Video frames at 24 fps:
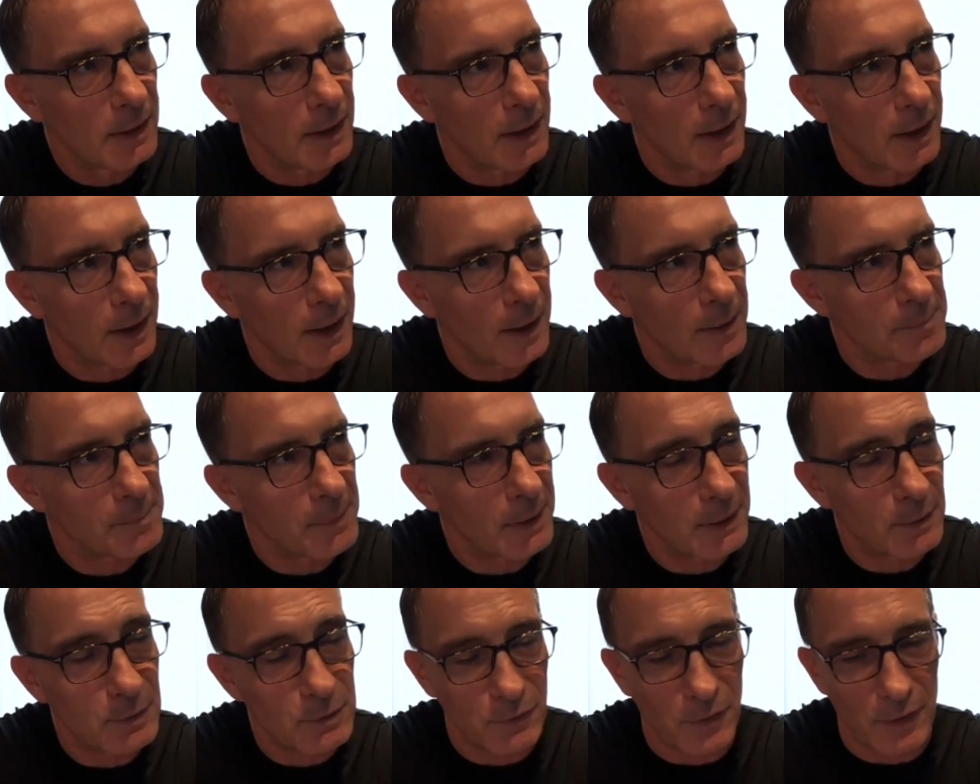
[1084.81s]
Um,
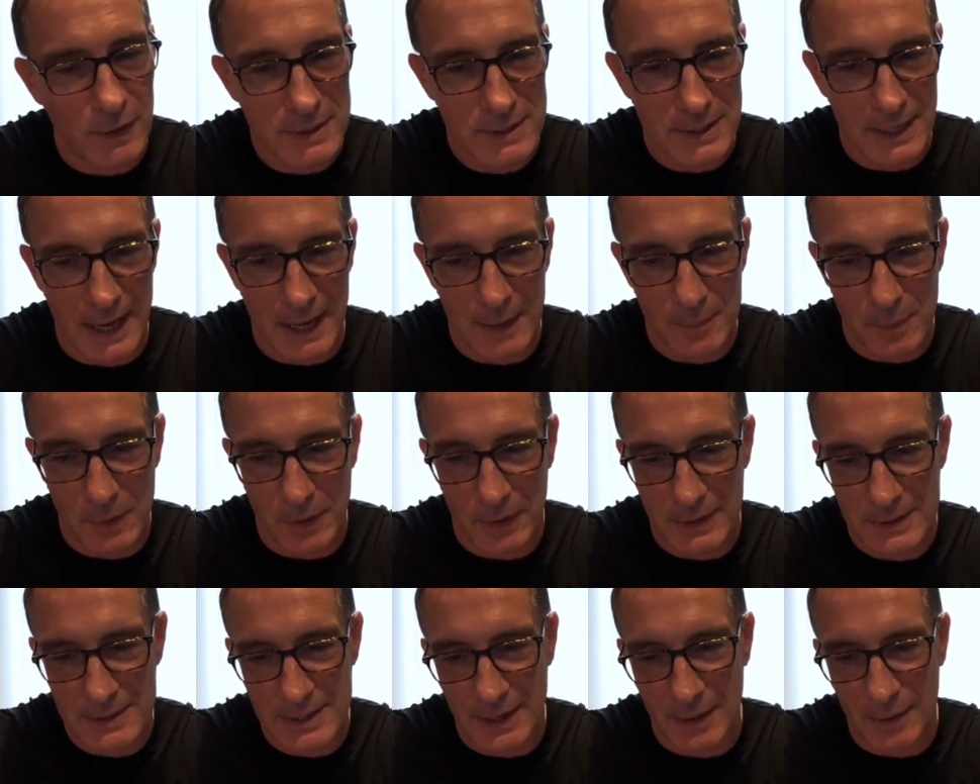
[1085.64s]
and he was very sad when
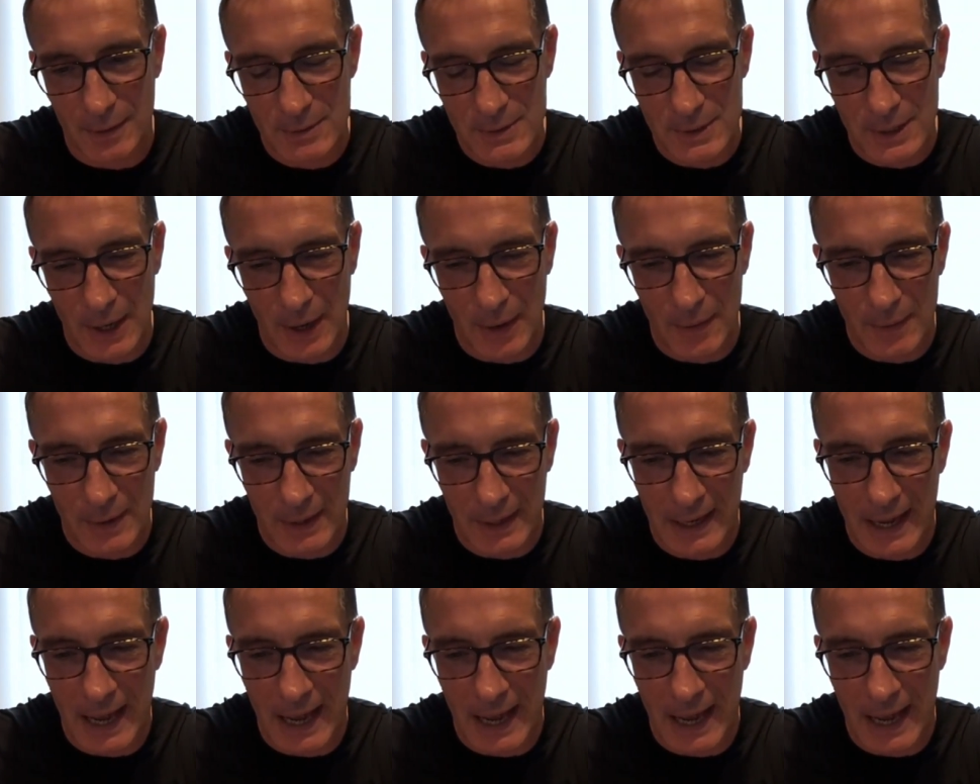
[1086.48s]
I said I was going.